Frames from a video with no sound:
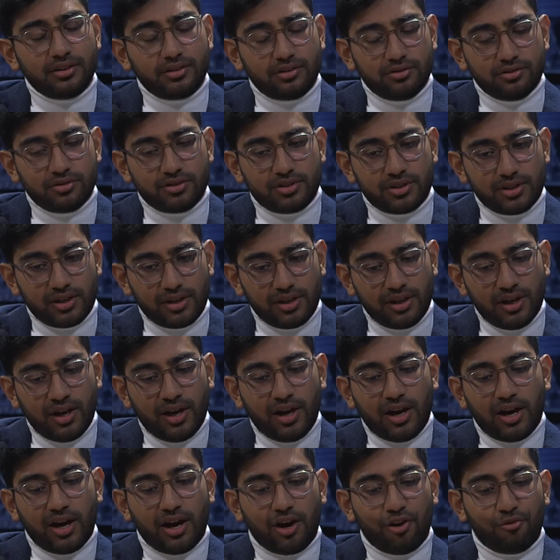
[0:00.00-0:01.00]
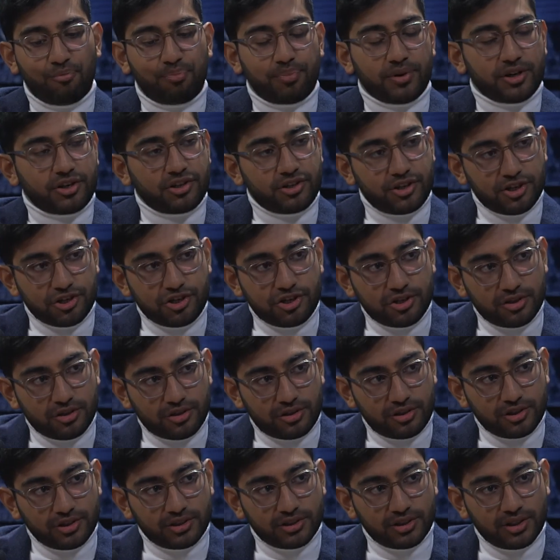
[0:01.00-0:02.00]
to see how
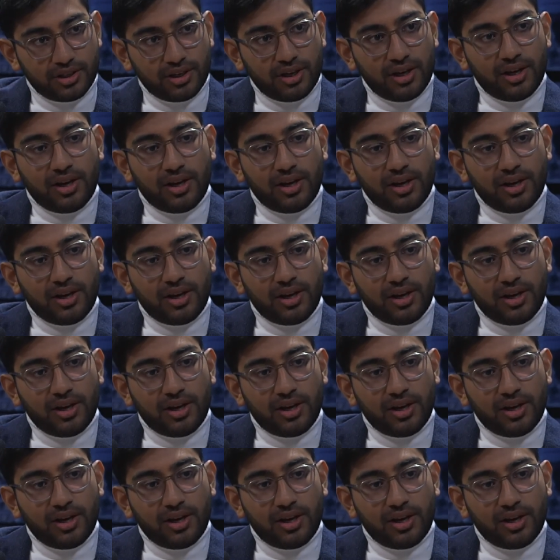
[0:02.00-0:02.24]
practitioners